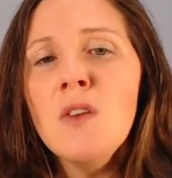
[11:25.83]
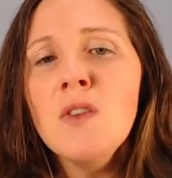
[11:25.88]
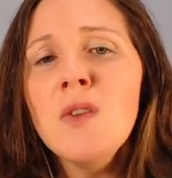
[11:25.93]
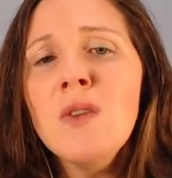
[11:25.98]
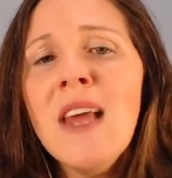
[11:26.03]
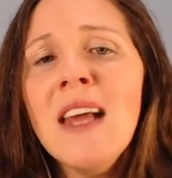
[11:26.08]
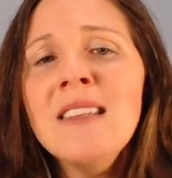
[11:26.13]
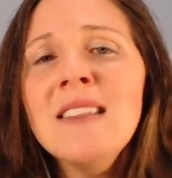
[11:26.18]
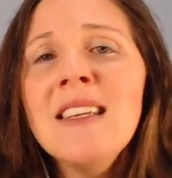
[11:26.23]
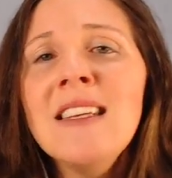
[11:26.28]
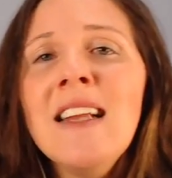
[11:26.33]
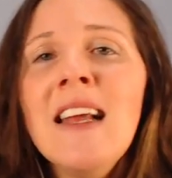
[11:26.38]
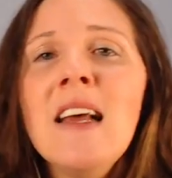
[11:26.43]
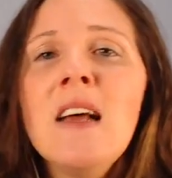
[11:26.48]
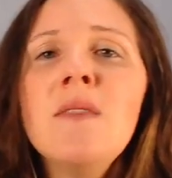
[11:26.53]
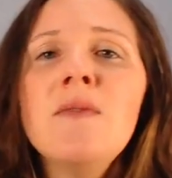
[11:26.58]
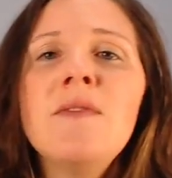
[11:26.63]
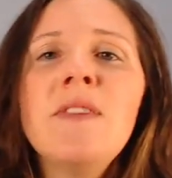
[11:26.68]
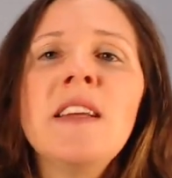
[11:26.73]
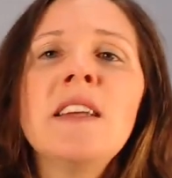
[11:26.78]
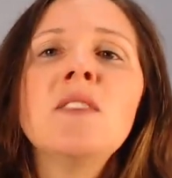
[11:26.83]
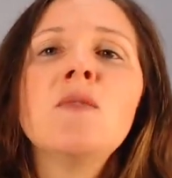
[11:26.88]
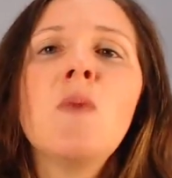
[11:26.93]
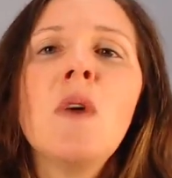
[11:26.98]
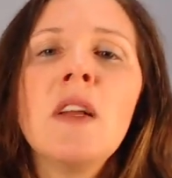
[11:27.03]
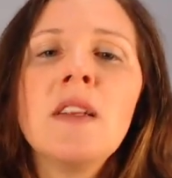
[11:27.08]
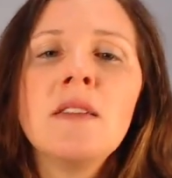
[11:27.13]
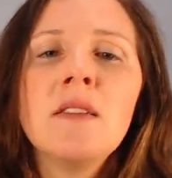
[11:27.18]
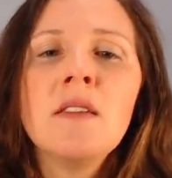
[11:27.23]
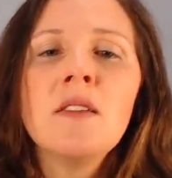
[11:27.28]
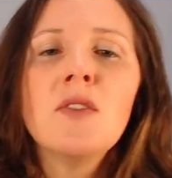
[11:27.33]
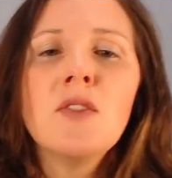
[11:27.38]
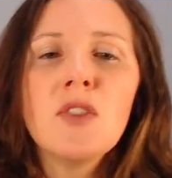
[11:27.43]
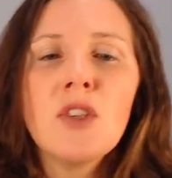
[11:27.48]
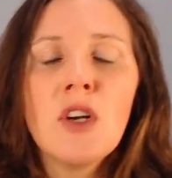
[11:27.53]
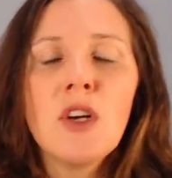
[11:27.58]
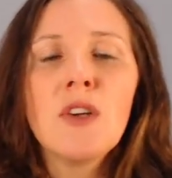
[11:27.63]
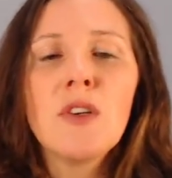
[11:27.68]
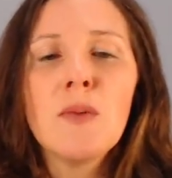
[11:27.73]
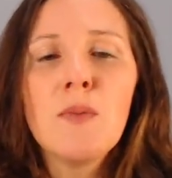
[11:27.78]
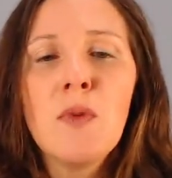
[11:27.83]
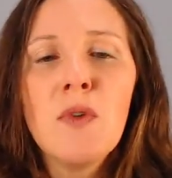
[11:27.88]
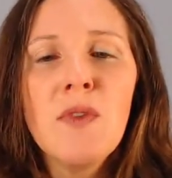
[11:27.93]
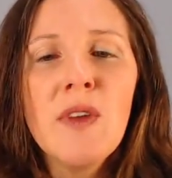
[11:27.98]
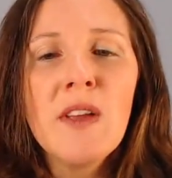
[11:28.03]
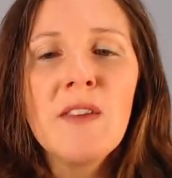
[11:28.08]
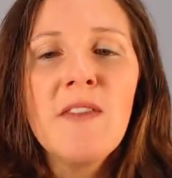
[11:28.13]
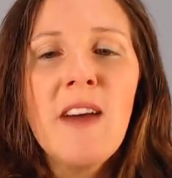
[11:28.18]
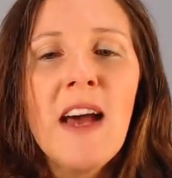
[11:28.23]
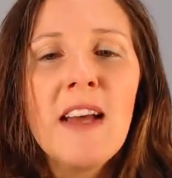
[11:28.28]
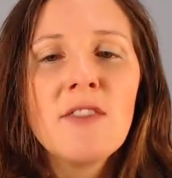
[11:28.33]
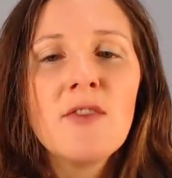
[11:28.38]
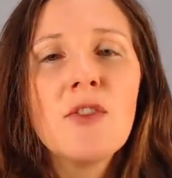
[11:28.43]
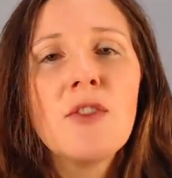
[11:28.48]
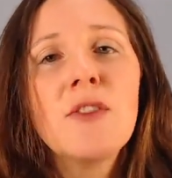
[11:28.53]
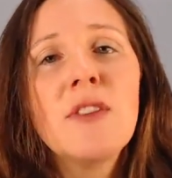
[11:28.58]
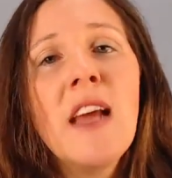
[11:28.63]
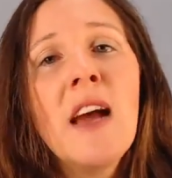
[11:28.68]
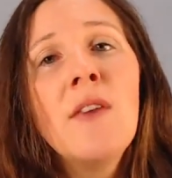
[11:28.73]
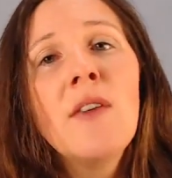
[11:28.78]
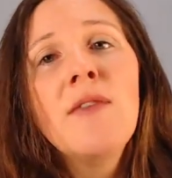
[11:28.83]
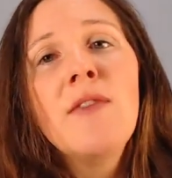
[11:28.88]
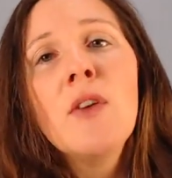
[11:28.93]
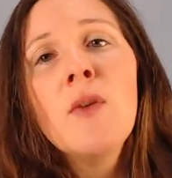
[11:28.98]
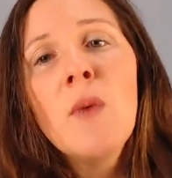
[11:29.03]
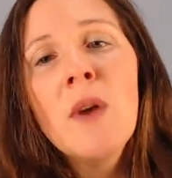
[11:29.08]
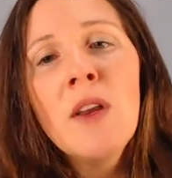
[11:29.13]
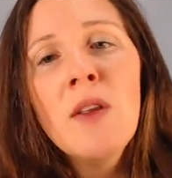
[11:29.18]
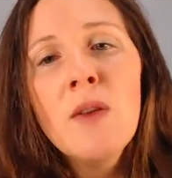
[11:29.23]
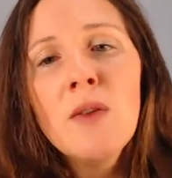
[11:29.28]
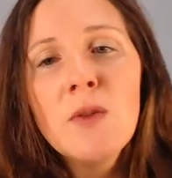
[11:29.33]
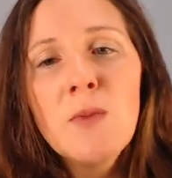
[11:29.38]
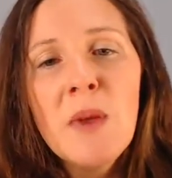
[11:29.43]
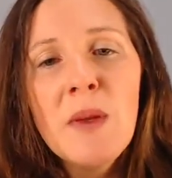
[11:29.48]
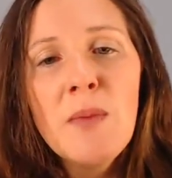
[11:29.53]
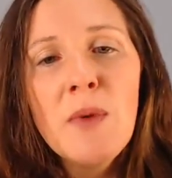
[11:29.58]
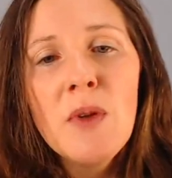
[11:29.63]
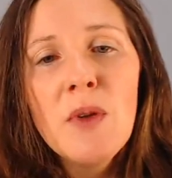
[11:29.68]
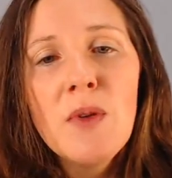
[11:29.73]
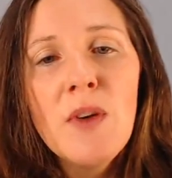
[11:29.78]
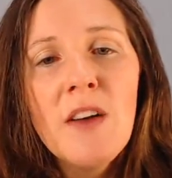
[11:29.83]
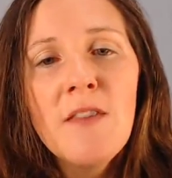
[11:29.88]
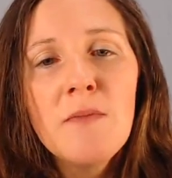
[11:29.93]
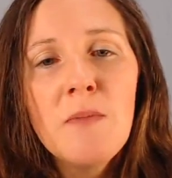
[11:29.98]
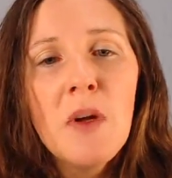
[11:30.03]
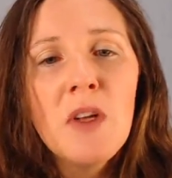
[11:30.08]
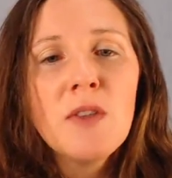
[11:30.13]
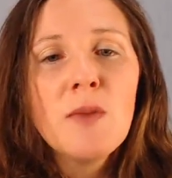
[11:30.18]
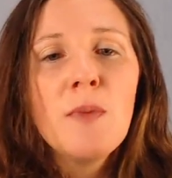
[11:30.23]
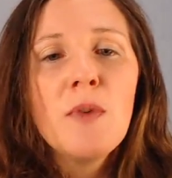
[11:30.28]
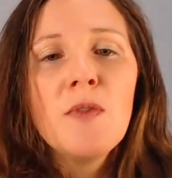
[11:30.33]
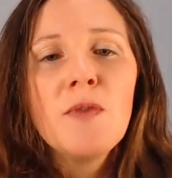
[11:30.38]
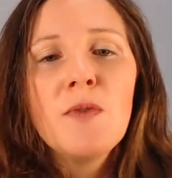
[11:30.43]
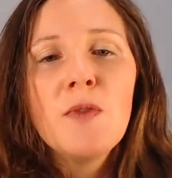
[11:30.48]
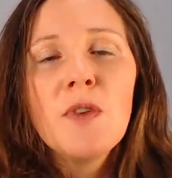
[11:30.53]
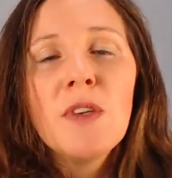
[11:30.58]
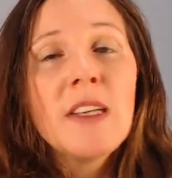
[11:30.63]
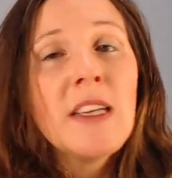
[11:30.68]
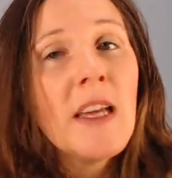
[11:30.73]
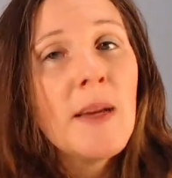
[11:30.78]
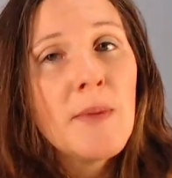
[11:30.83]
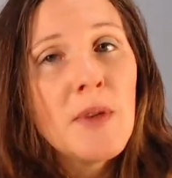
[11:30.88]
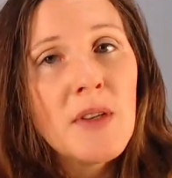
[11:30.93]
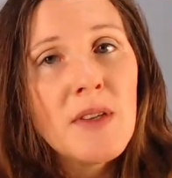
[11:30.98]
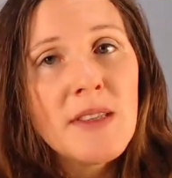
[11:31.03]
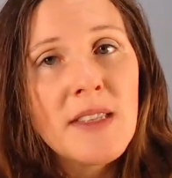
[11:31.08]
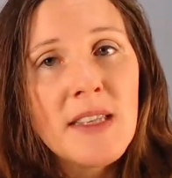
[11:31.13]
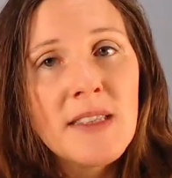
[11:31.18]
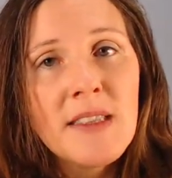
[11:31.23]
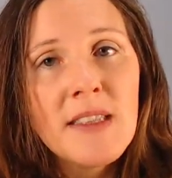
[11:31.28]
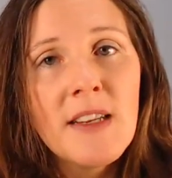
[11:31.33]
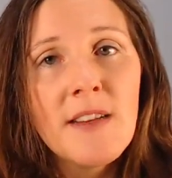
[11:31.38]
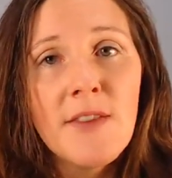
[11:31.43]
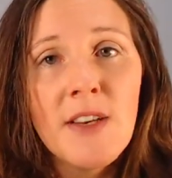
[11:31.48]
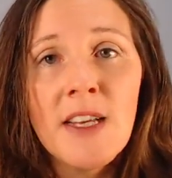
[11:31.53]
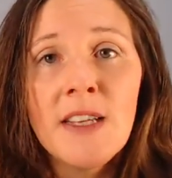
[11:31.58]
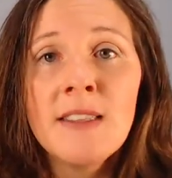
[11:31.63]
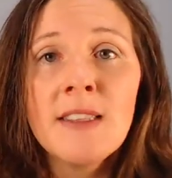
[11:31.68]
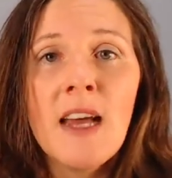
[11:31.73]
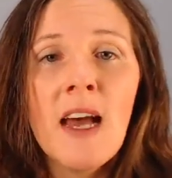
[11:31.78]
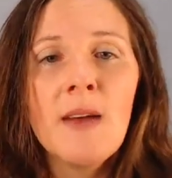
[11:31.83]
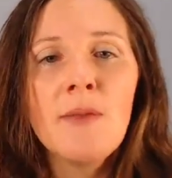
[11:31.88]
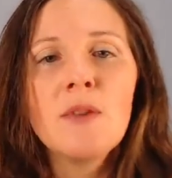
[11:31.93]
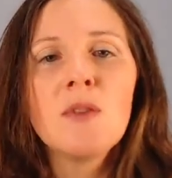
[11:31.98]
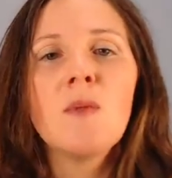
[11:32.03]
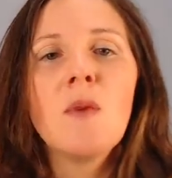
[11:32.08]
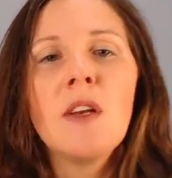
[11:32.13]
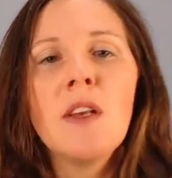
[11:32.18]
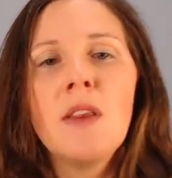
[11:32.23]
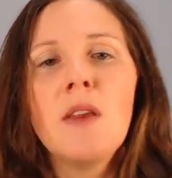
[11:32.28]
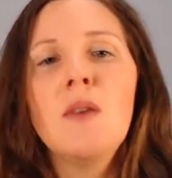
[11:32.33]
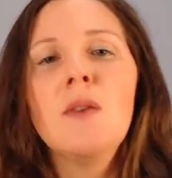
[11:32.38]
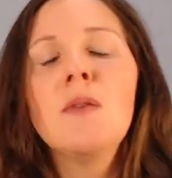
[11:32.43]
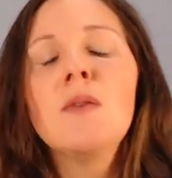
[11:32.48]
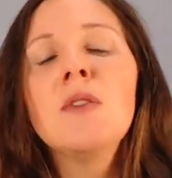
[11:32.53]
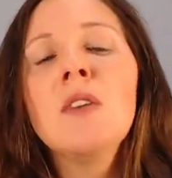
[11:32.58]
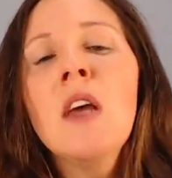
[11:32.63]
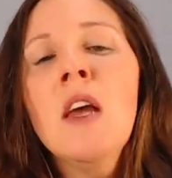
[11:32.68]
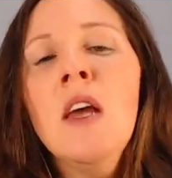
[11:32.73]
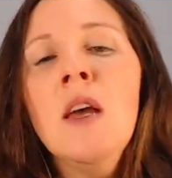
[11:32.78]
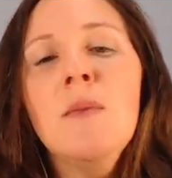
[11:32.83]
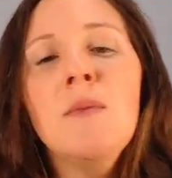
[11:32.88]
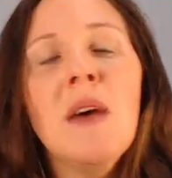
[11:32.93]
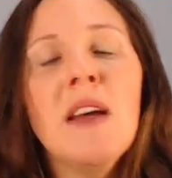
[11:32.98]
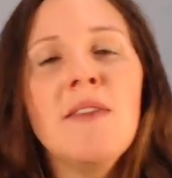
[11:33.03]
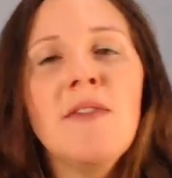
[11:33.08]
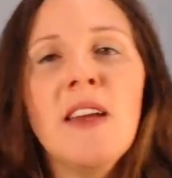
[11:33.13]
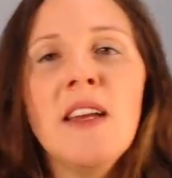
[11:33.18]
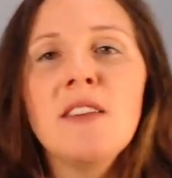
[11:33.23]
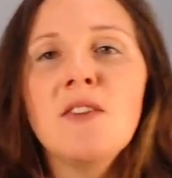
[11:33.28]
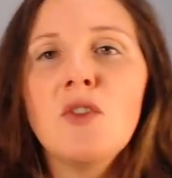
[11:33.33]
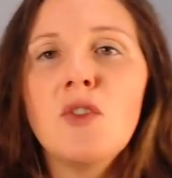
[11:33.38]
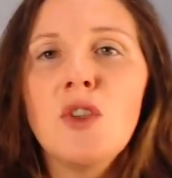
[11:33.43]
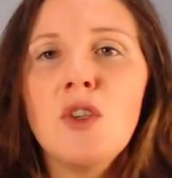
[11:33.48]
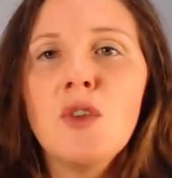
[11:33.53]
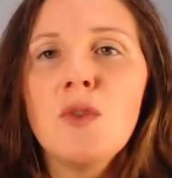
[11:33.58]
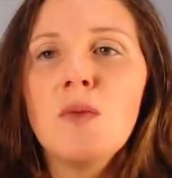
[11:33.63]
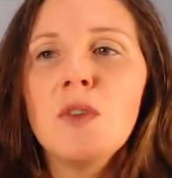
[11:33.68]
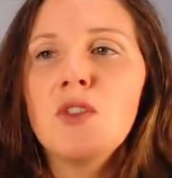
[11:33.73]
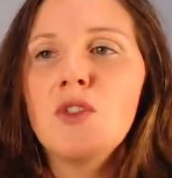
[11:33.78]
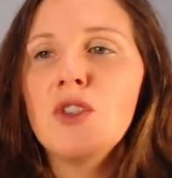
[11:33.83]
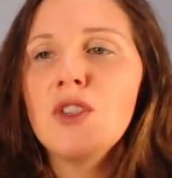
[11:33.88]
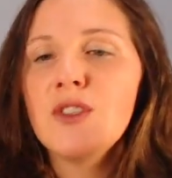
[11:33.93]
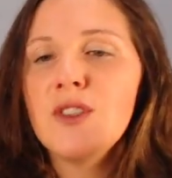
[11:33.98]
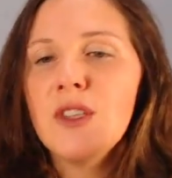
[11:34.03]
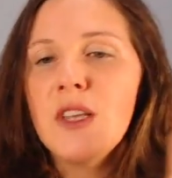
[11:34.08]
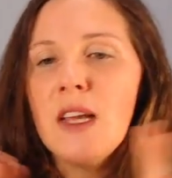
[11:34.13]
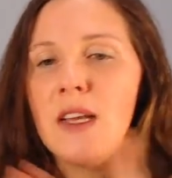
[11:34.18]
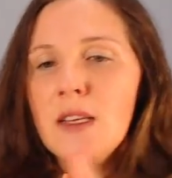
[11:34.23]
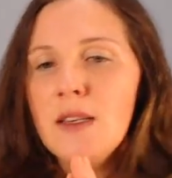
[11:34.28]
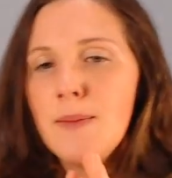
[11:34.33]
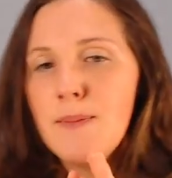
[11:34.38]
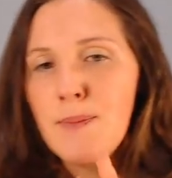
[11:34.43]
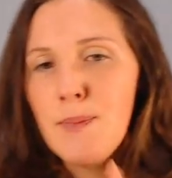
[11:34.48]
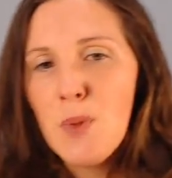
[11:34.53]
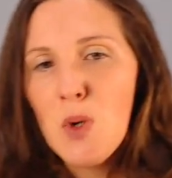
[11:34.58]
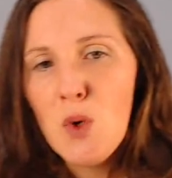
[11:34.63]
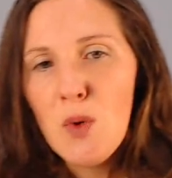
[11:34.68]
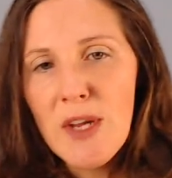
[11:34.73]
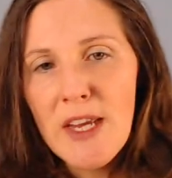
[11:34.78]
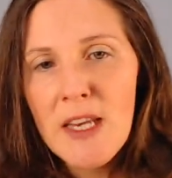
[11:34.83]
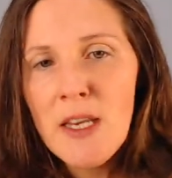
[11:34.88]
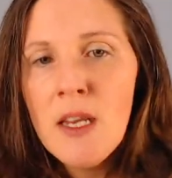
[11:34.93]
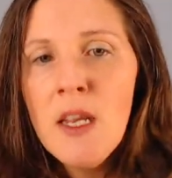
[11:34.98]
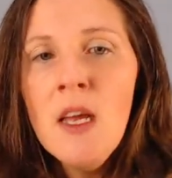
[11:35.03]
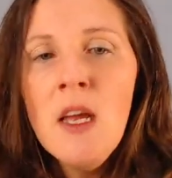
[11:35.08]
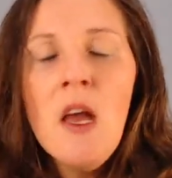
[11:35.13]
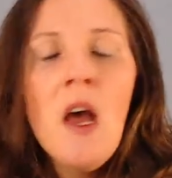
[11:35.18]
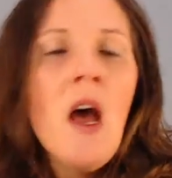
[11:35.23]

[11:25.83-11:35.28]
So that's going to help phase 1 start moving faster. Now, if you're one of those people who have multiple food and chemical sensitivities, I was one of those. My phase 2 was just like broken.